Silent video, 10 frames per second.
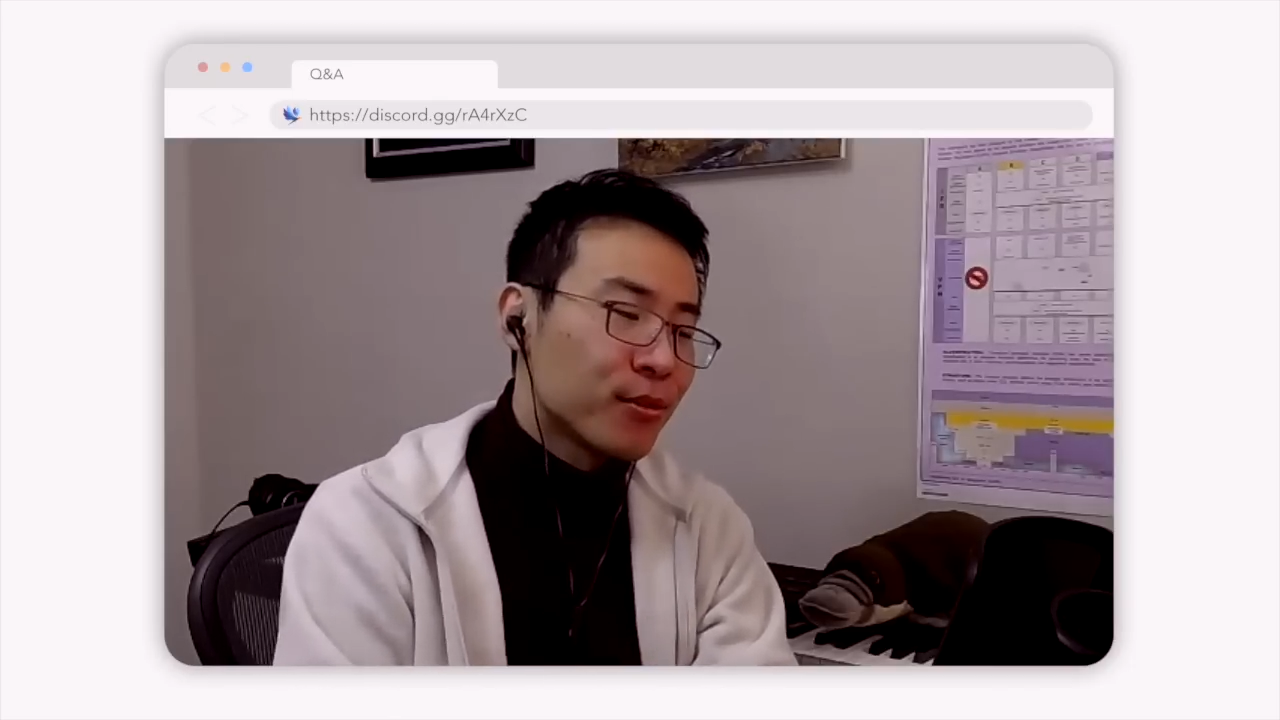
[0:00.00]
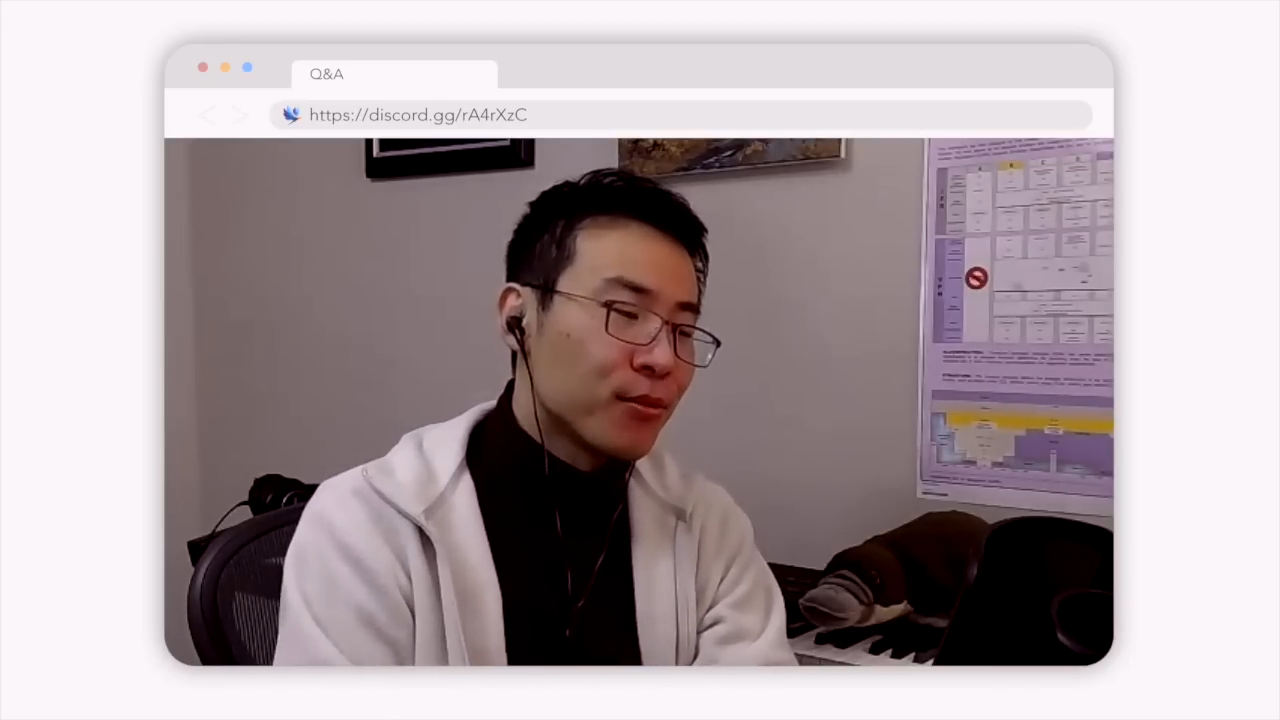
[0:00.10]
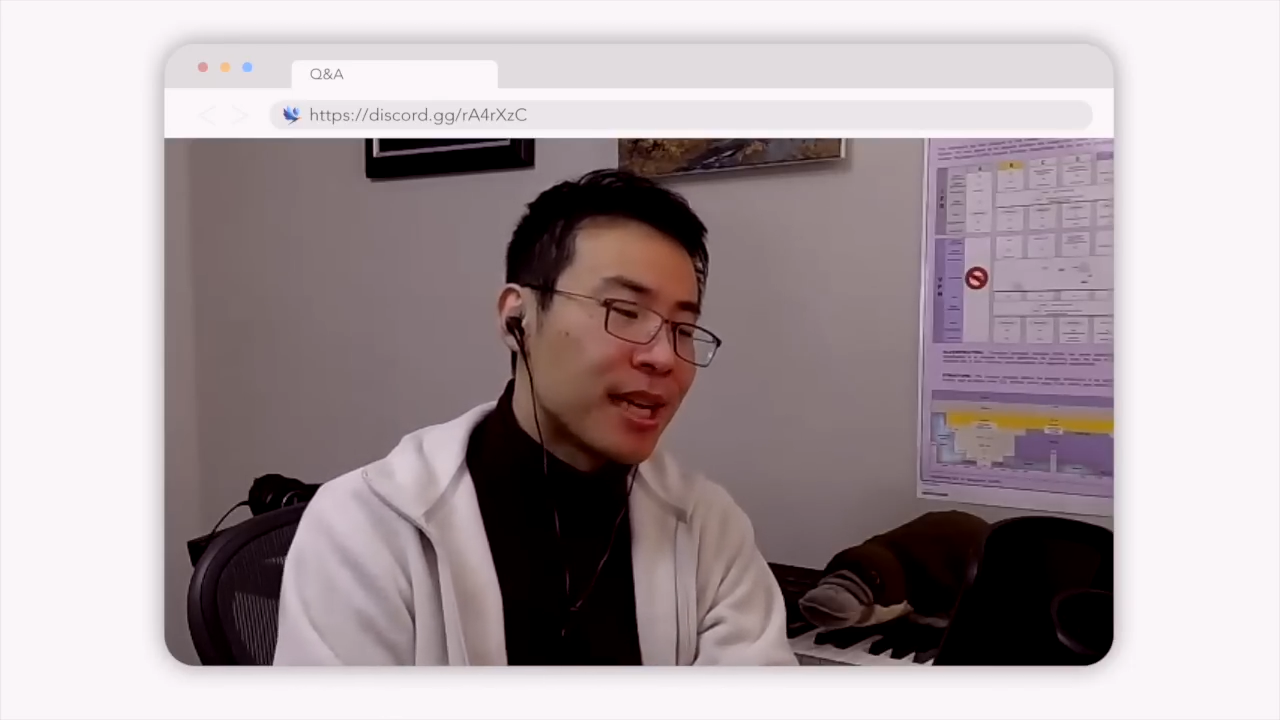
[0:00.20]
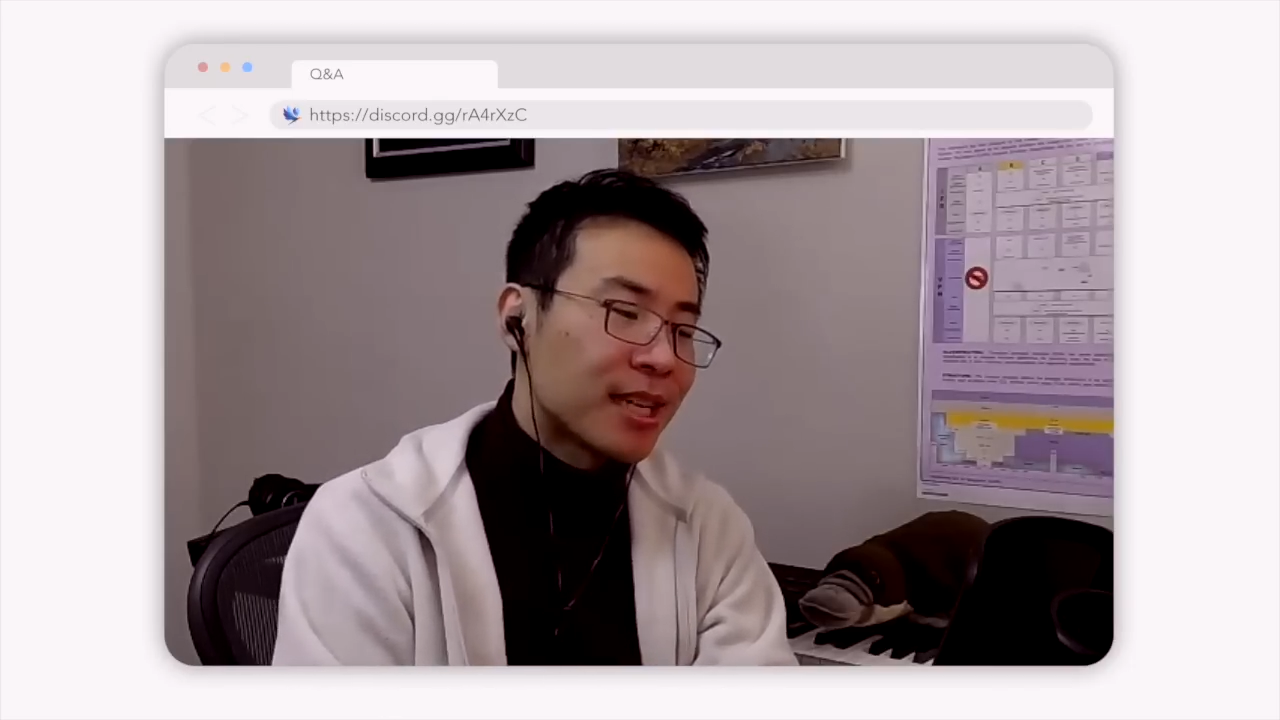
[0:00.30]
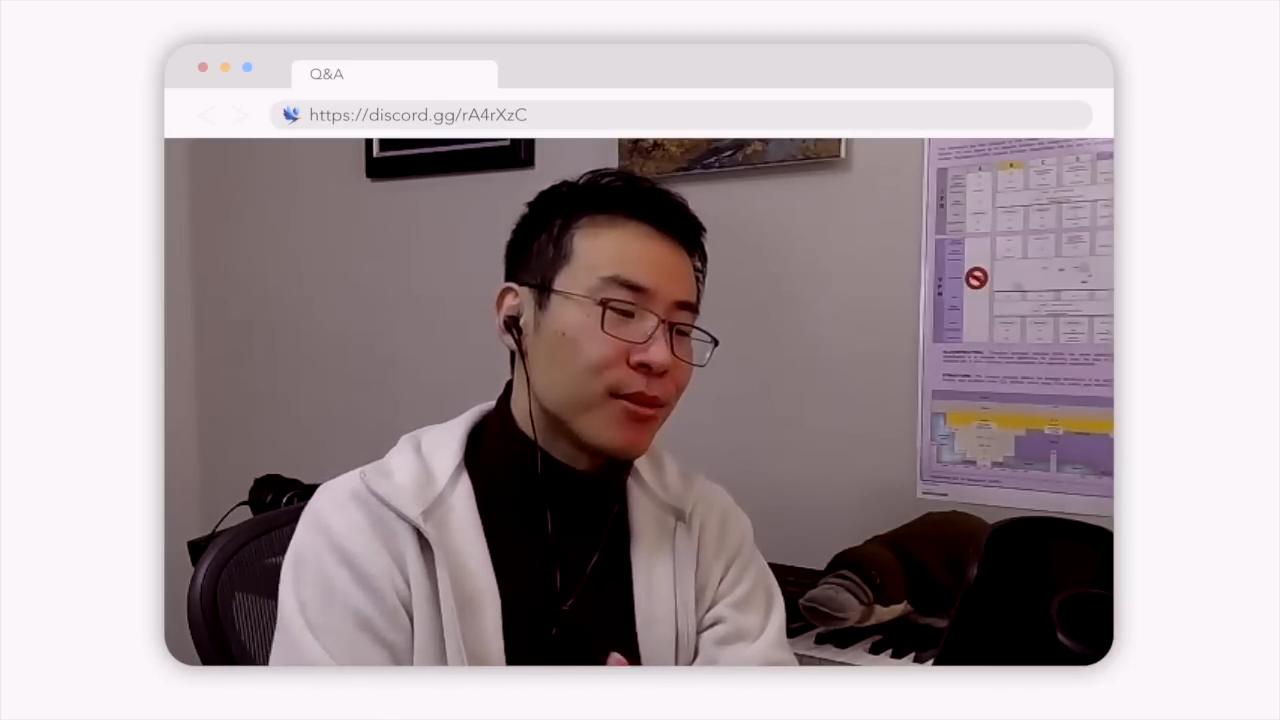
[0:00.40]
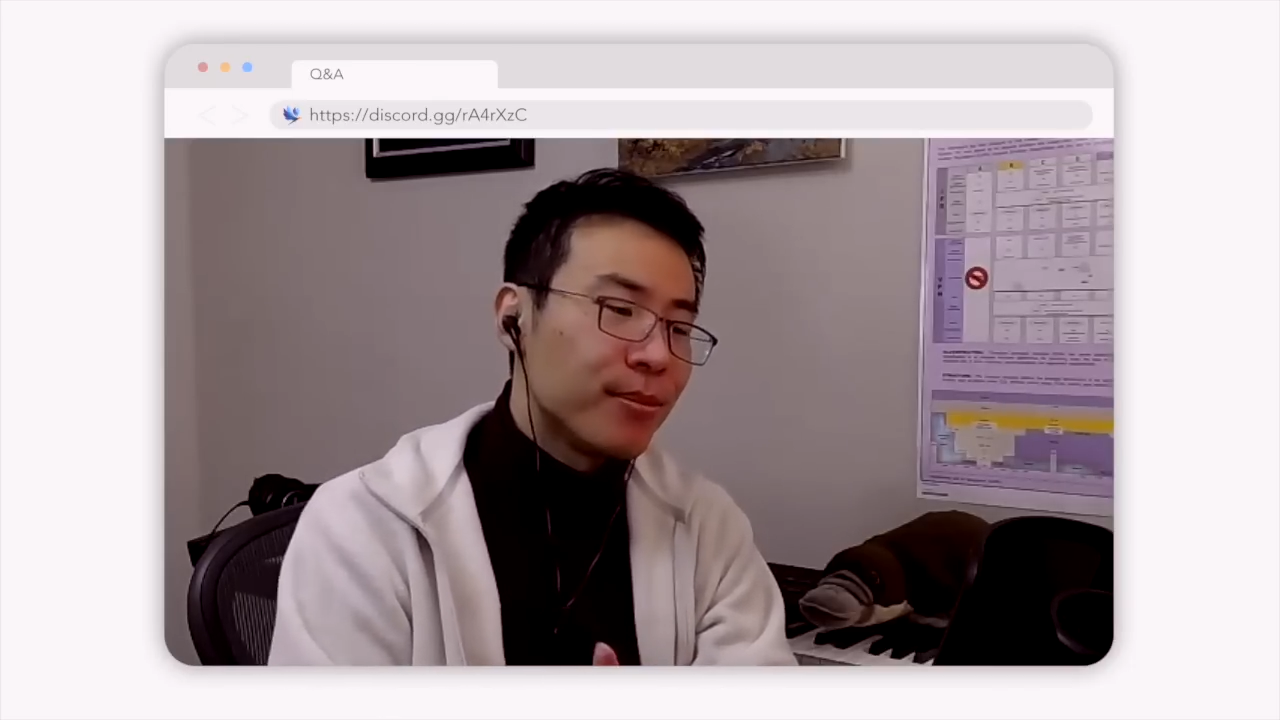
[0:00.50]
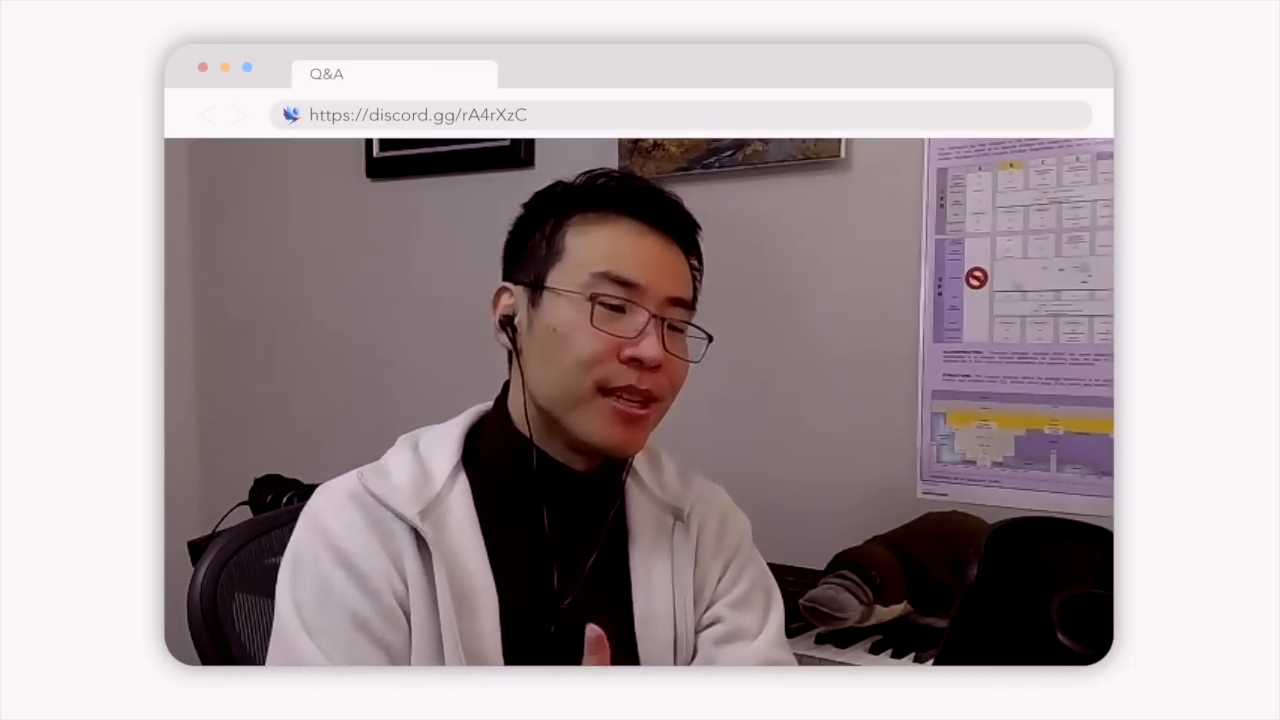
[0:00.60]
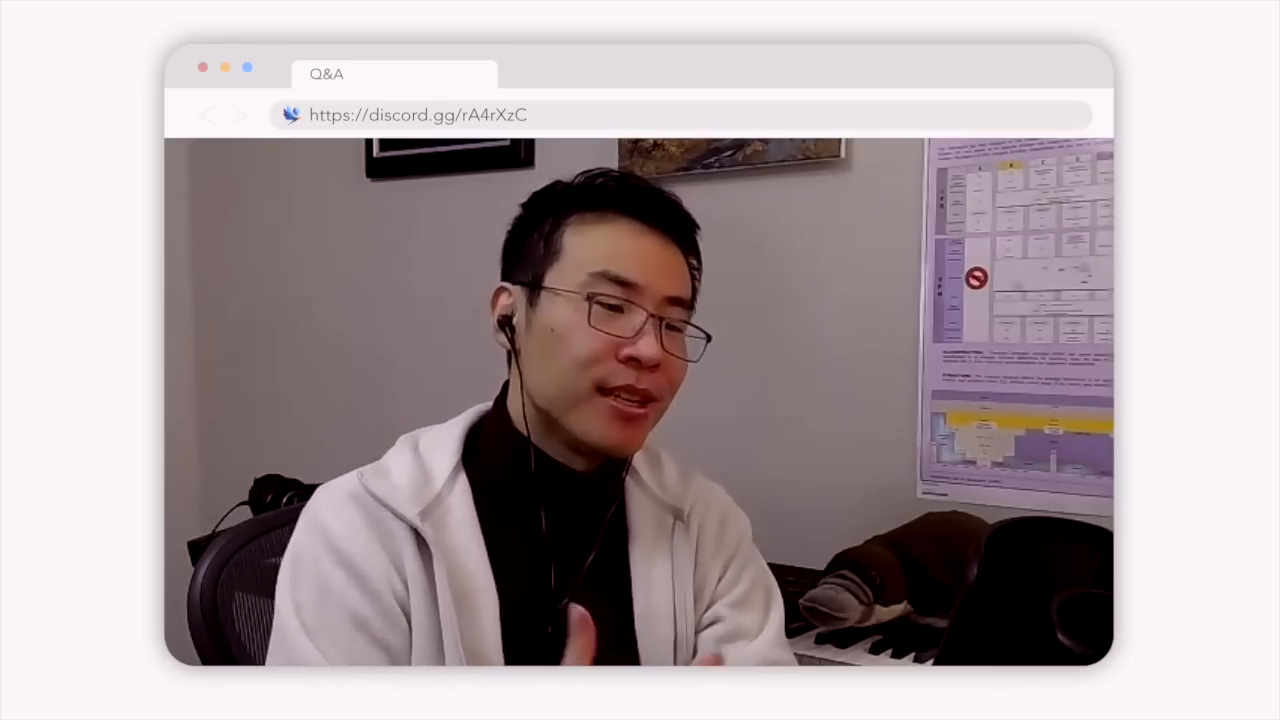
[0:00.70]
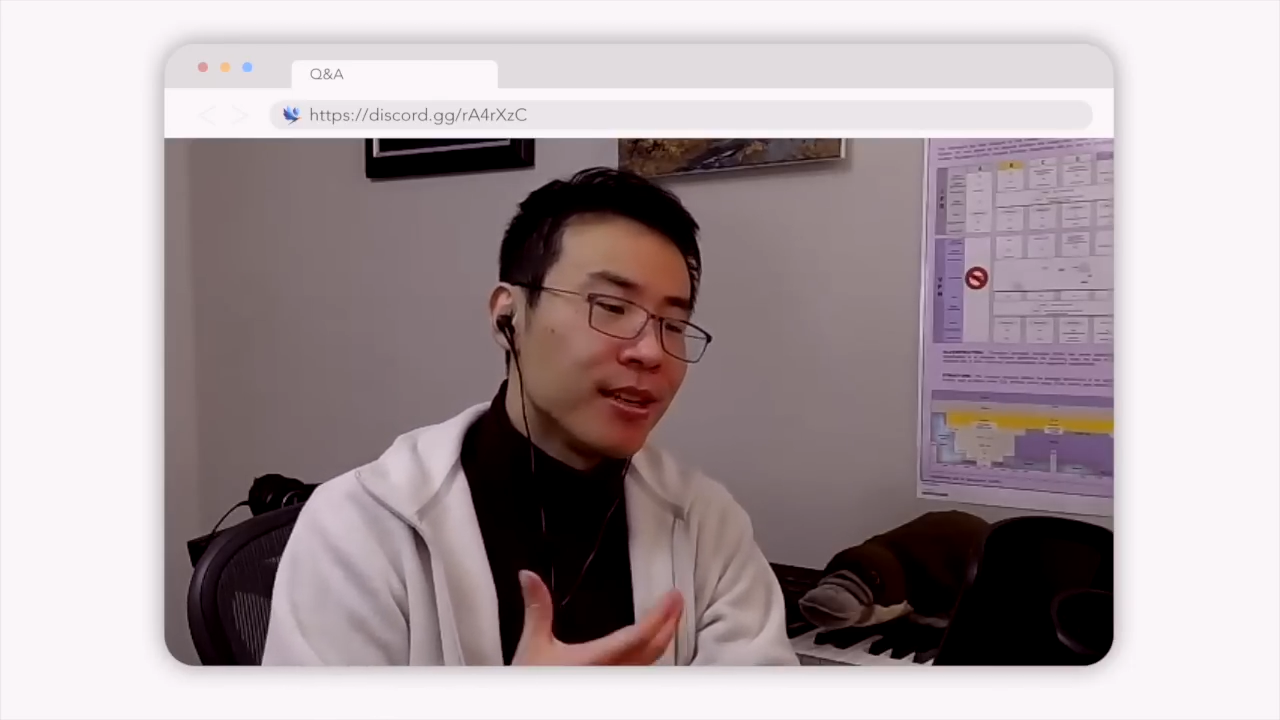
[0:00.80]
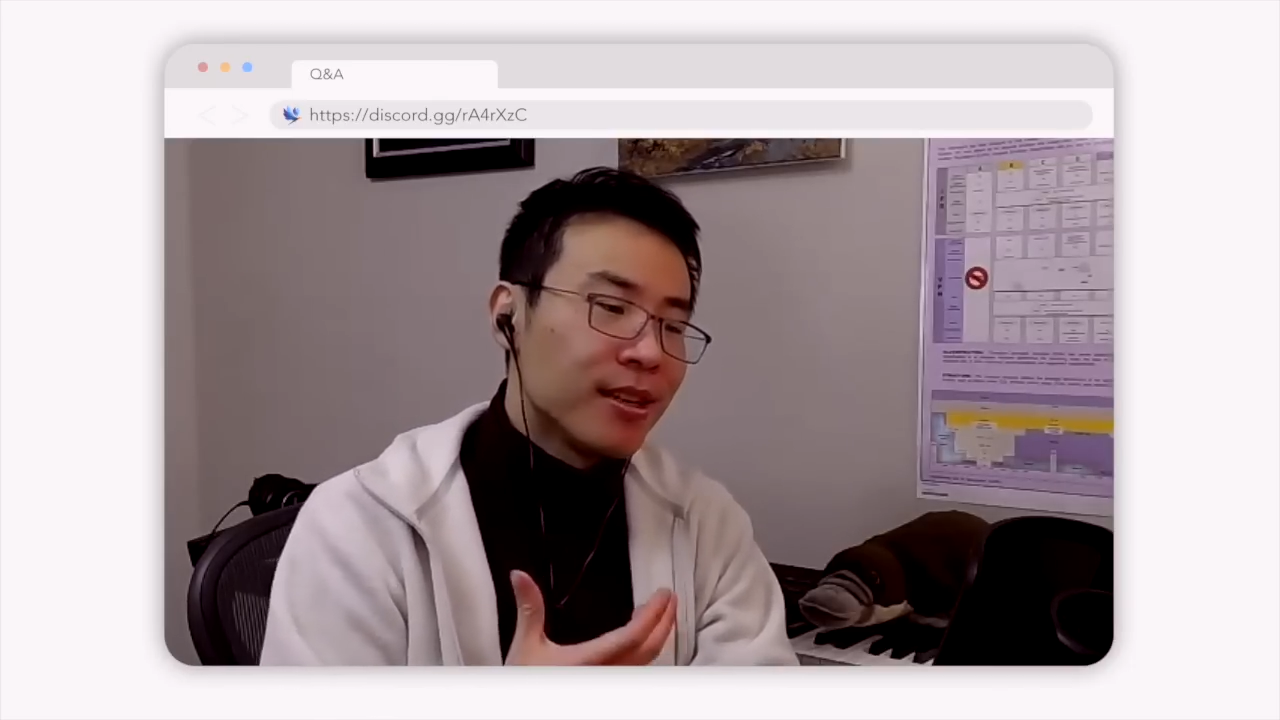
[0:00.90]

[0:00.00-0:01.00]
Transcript: would actually be